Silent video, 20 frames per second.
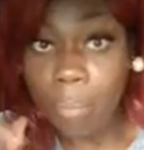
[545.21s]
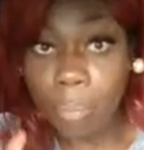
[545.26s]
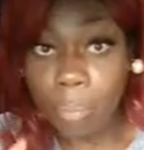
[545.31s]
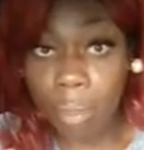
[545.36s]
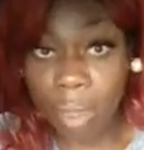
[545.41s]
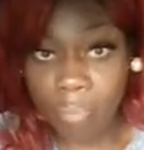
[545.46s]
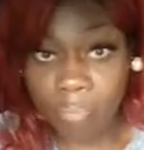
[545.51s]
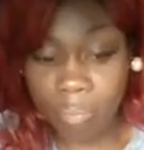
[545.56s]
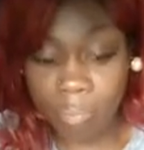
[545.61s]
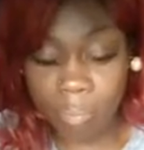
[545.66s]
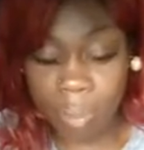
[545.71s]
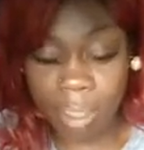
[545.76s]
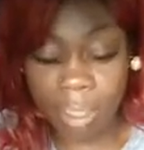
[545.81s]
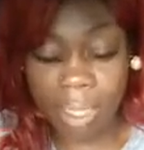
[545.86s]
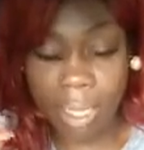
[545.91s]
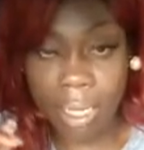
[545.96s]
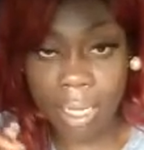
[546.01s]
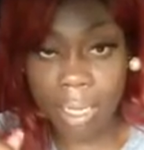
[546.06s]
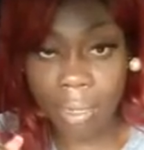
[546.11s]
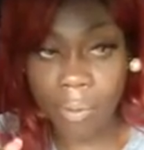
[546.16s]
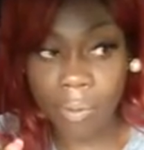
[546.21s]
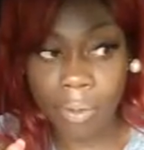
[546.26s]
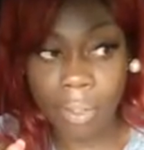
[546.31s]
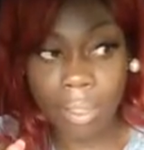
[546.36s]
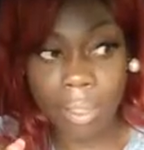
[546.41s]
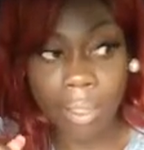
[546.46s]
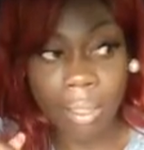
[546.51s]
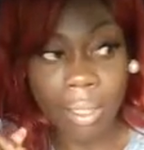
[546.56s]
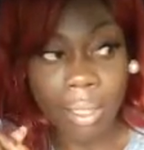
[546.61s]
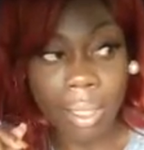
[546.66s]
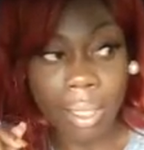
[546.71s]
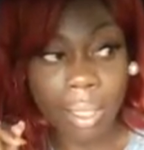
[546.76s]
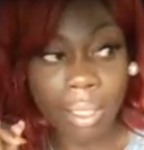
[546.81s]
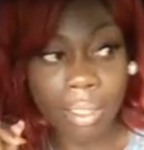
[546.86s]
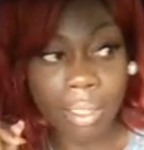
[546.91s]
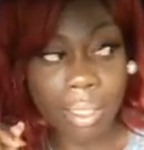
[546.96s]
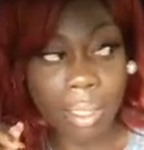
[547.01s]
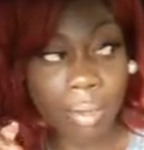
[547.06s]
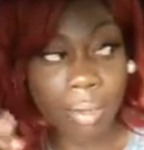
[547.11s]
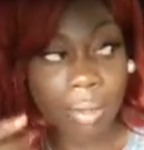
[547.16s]
Pray for me in that area.
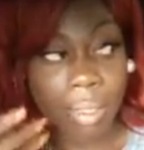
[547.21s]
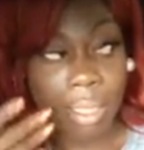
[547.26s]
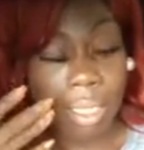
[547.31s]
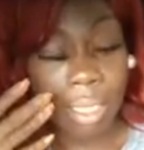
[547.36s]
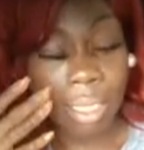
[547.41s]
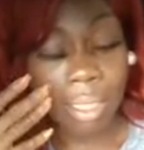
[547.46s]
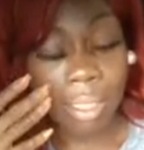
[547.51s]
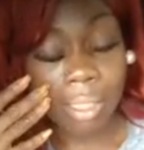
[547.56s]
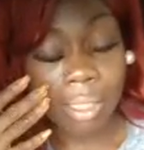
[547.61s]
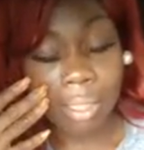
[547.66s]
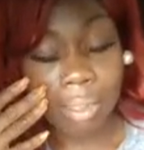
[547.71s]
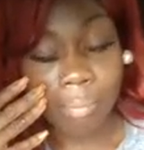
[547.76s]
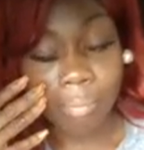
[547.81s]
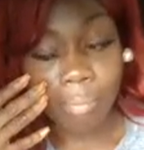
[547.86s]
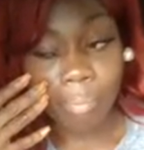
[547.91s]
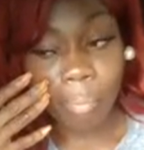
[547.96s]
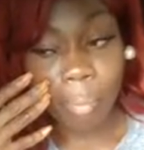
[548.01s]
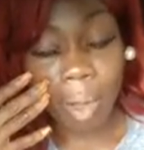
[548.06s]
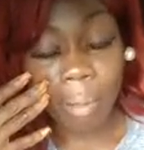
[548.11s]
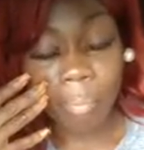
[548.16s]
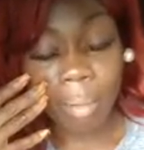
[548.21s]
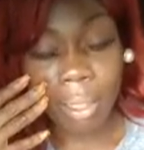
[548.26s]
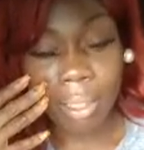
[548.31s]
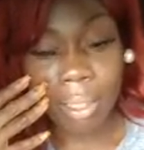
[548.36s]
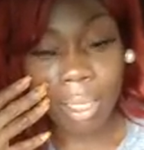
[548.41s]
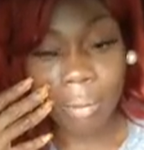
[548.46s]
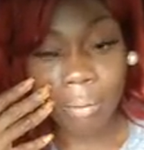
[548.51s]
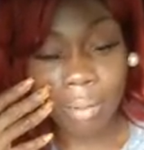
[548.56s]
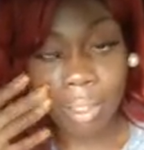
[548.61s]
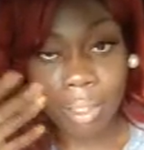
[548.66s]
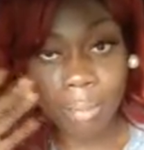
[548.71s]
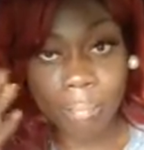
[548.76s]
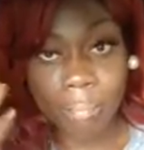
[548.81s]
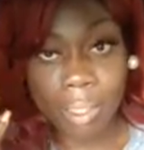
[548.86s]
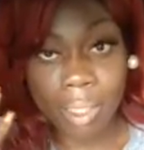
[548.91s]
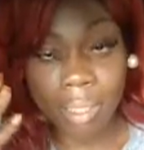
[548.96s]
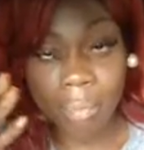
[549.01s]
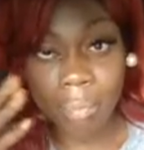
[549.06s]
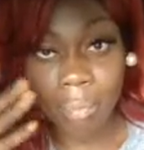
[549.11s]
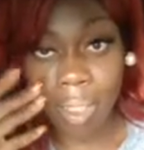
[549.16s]
Certain things, part of my language,
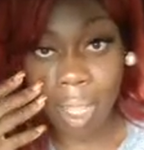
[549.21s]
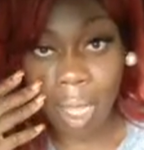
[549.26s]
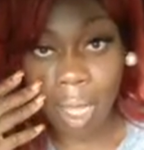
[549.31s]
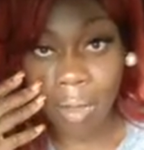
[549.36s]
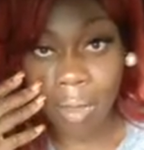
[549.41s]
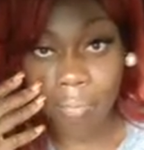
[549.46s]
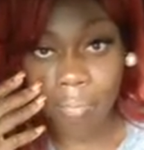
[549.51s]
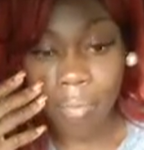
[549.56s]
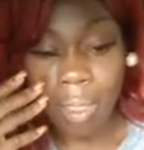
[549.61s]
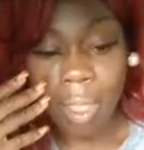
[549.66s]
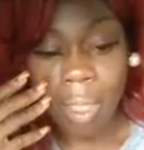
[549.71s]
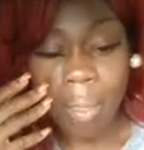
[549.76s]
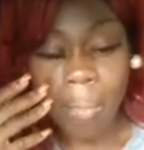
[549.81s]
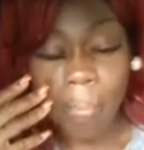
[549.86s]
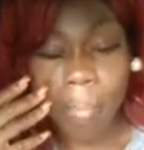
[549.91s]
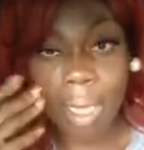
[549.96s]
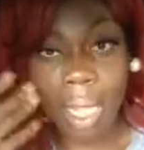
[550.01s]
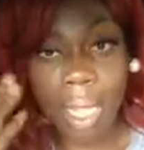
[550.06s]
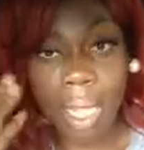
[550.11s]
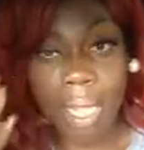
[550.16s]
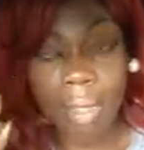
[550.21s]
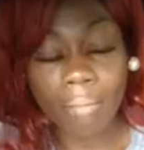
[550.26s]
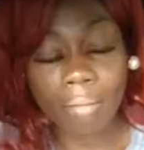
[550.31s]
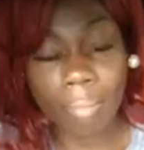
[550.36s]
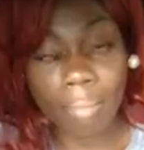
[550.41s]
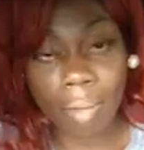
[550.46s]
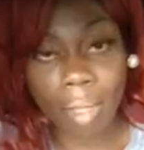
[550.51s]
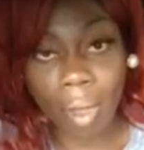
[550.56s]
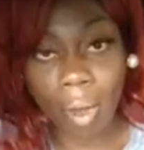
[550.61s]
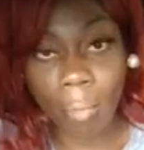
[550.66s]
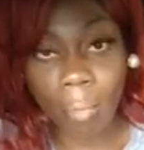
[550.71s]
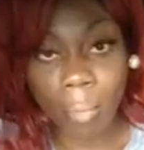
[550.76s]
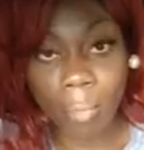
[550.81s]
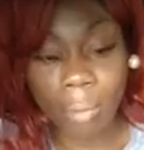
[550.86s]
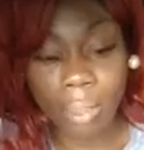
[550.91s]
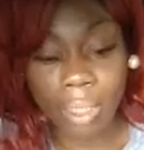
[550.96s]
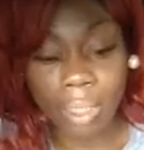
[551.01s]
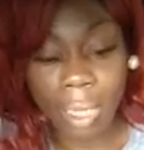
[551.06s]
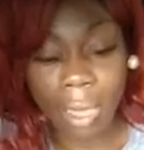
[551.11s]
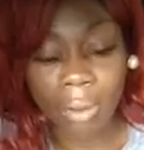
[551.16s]
piss me off. But I have to be open
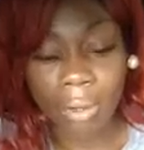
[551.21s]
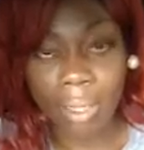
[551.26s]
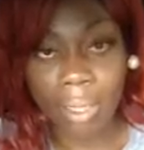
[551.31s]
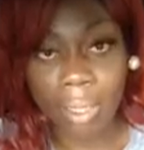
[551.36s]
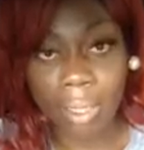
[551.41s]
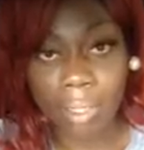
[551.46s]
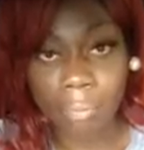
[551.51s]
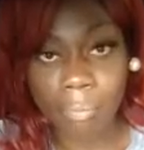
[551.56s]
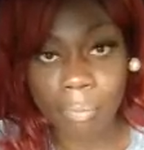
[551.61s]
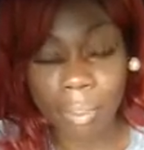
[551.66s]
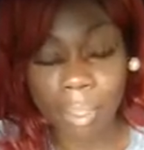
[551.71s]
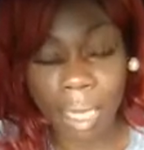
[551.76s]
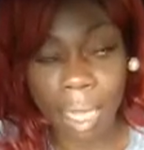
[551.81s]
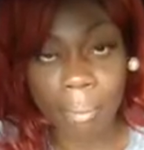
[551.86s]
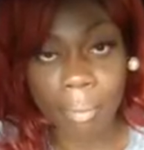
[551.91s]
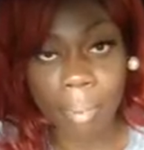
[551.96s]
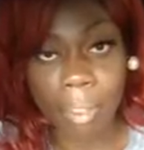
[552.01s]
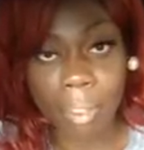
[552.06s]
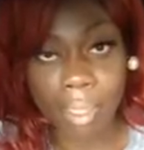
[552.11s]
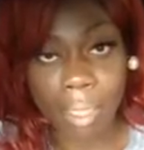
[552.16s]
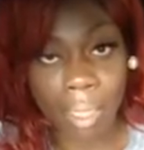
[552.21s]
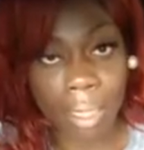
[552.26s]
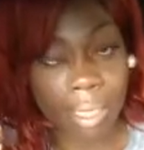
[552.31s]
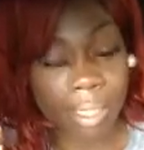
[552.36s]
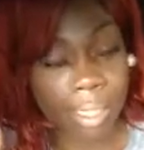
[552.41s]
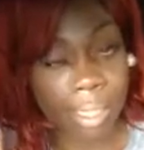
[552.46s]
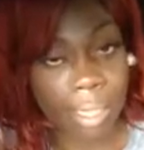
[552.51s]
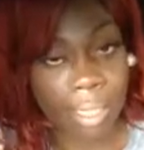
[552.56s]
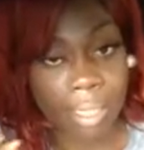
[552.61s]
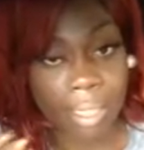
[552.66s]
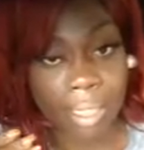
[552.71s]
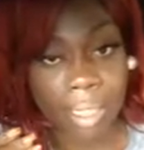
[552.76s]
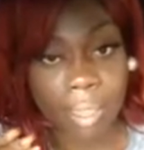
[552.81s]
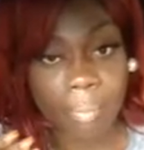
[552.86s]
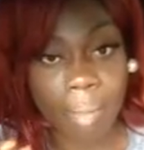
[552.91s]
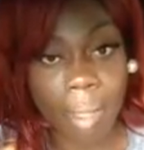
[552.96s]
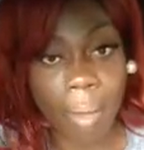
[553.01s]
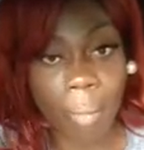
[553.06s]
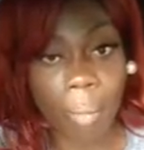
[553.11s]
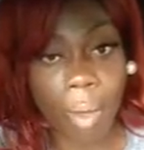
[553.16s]
with y'all and honest with y'all because, like I said, this is
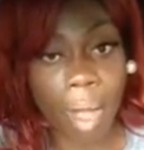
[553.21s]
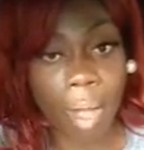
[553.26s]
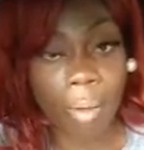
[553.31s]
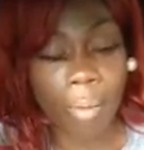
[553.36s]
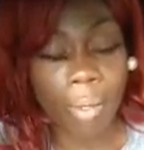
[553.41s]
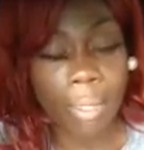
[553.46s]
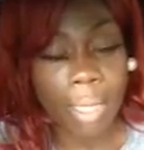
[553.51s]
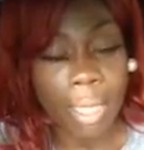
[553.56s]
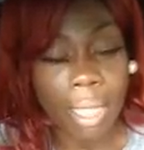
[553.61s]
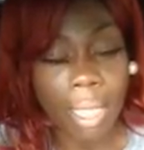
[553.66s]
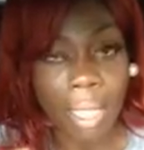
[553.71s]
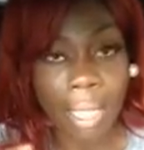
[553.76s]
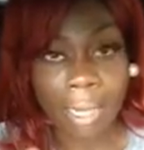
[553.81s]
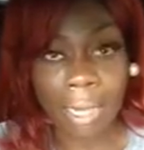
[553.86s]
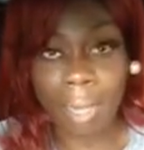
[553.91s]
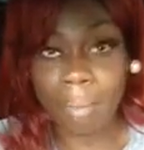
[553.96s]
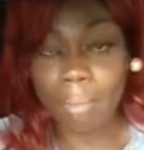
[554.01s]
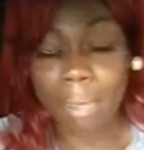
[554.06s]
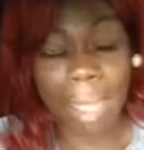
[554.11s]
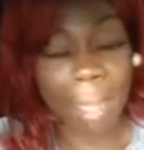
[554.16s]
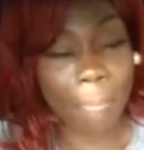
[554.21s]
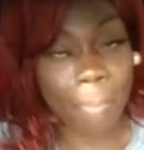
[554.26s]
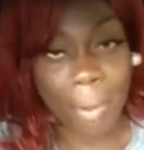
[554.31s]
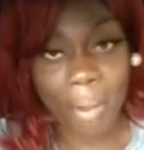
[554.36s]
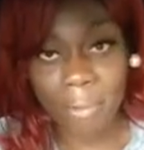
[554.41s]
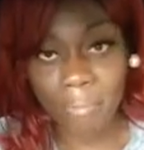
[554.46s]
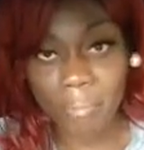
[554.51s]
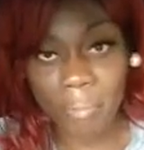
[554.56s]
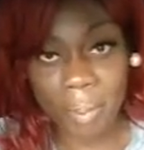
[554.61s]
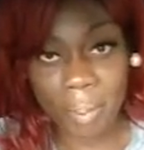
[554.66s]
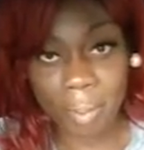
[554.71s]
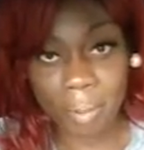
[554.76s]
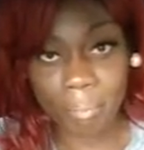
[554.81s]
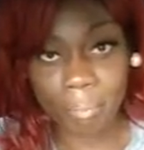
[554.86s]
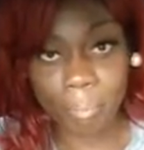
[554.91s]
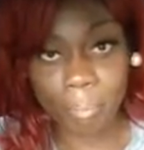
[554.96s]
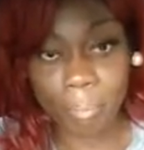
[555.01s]
my walk and I'm not perfect.